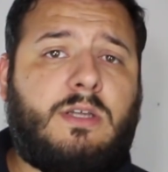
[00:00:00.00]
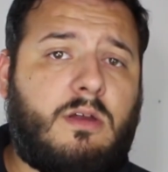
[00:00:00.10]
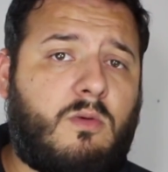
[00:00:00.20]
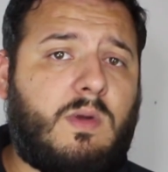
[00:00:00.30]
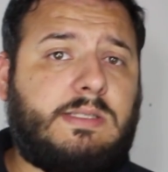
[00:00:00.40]

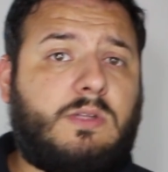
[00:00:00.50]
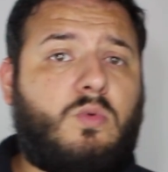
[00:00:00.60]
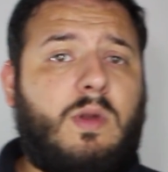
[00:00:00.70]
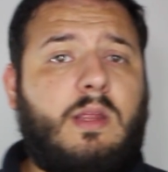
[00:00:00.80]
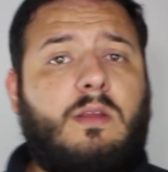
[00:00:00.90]
year it was at
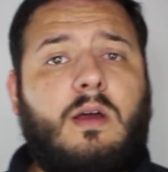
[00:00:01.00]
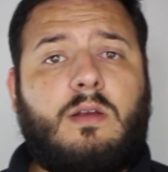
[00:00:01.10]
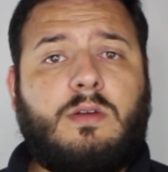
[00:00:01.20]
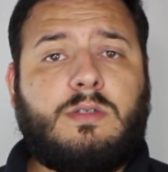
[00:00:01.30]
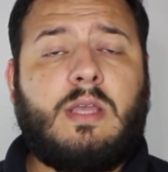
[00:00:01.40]

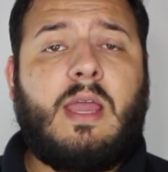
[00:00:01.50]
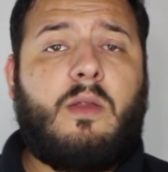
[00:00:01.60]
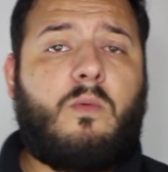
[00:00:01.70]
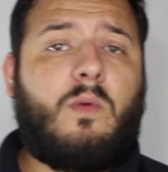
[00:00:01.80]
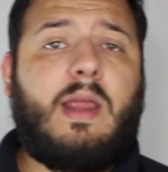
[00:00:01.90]
$20.
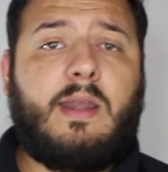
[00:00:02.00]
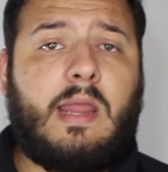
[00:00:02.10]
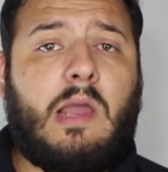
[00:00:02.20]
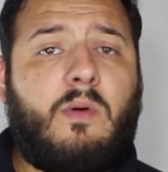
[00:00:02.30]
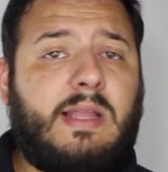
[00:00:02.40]
Right
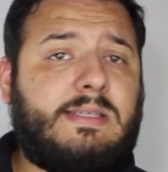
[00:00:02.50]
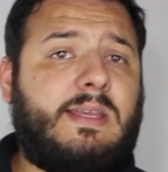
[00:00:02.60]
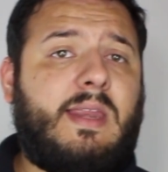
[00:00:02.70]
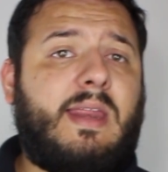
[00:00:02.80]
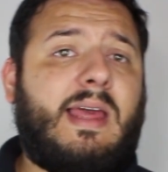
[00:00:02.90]
now it's
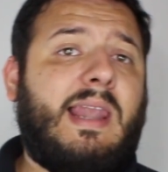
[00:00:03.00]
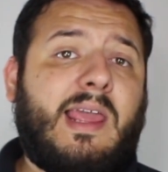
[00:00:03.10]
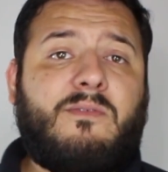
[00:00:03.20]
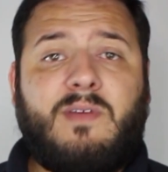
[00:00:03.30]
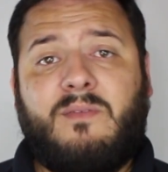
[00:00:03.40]
sitting at
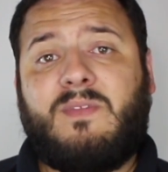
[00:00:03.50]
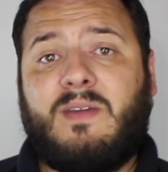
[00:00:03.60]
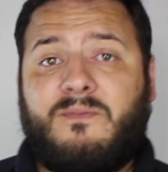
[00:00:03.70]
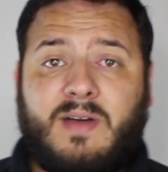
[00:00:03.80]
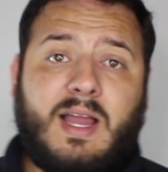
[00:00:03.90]
like
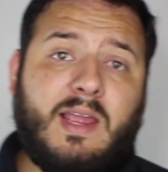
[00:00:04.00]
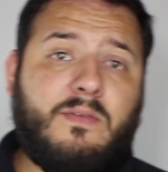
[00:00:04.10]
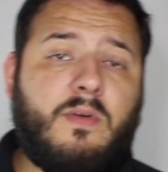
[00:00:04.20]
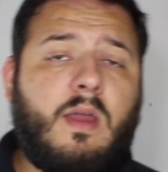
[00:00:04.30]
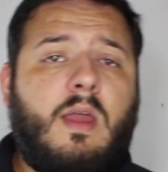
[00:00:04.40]
$55.